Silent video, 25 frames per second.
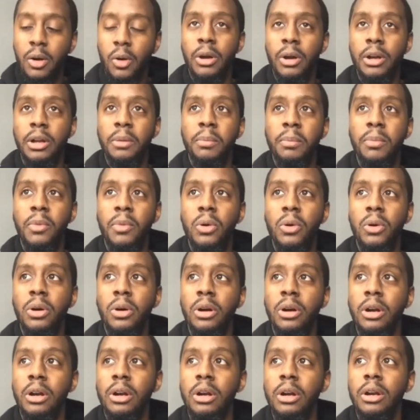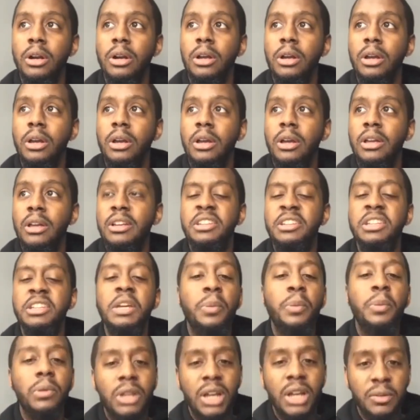on a more
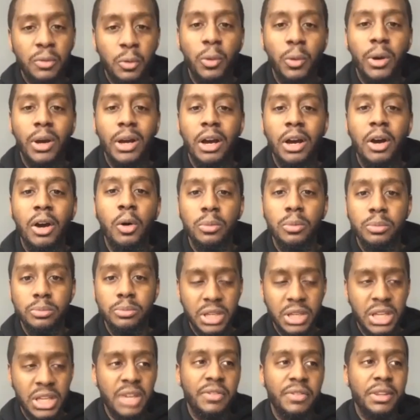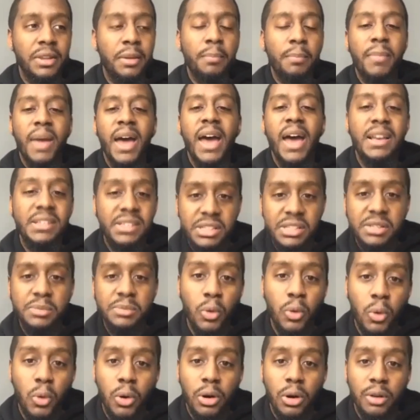deeper level will help even the masses
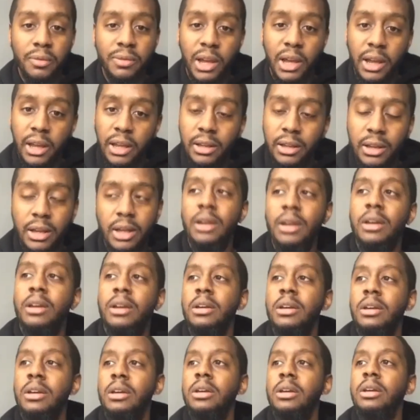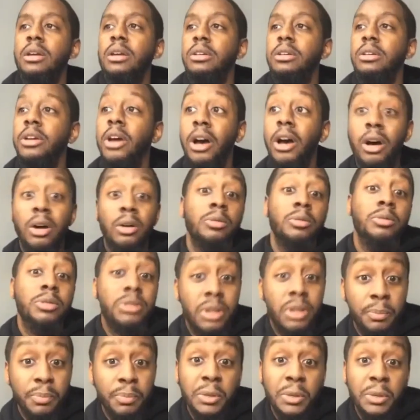more of like, yo,
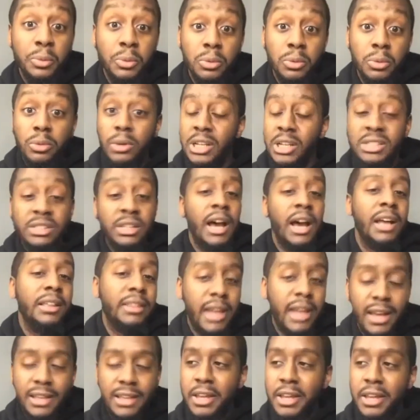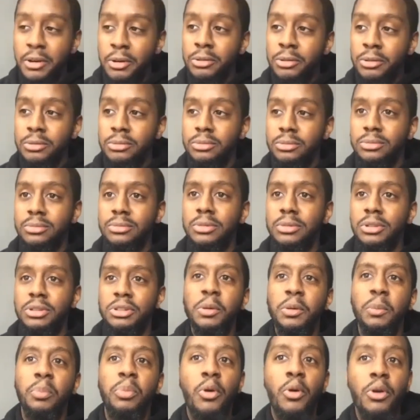some people, it's not that they don't
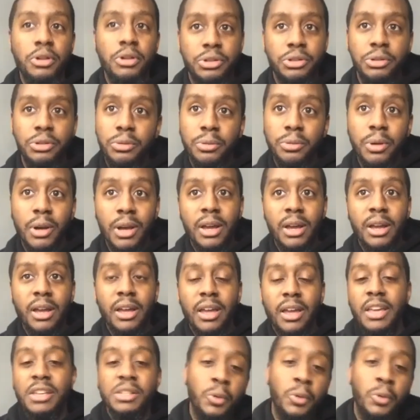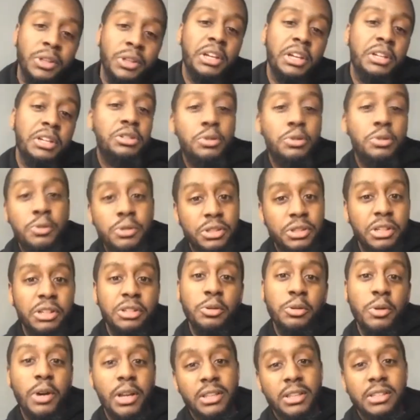support you. It's what they're choosing to
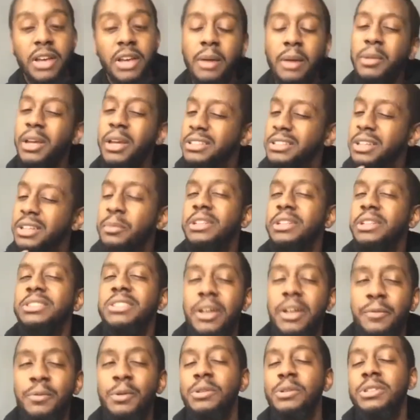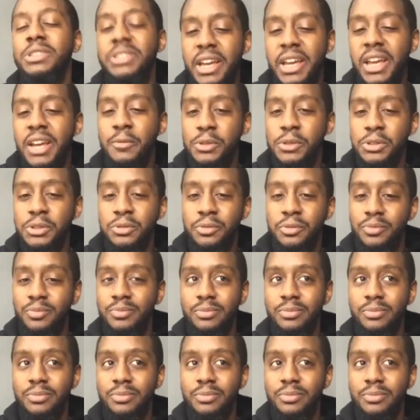do at the time. Like some of the stuff you were saying was